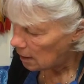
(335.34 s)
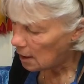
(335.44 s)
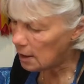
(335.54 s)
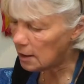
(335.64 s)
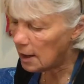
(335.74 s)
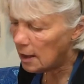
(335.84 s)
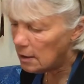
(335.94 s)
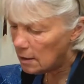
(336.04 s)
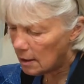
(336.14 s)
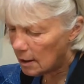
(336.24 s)
And
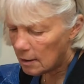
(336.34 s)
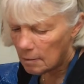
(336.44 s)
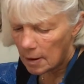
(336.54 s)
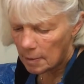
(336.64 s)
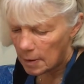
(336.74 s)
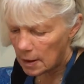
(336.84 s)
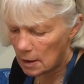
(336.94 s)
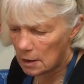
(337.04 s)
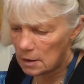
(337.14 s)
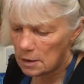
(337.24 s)
again, and maybe
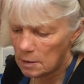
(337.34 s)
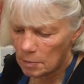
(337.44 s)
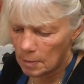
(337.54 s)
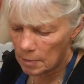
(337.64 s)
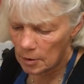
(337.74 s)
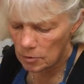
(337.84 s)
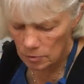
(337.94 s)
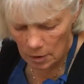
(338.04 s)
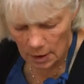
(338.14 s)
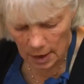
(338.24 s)
a deeper blue
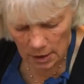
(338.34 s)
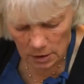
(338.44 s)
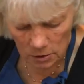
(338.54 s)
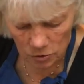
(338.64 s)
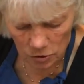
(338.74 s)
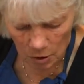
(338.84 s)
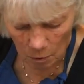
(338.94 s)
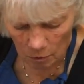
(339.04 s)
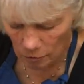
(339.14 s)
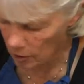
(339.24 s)
again to
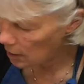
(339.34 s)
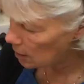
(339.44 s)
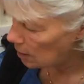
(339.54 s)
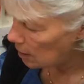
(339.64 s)
show off the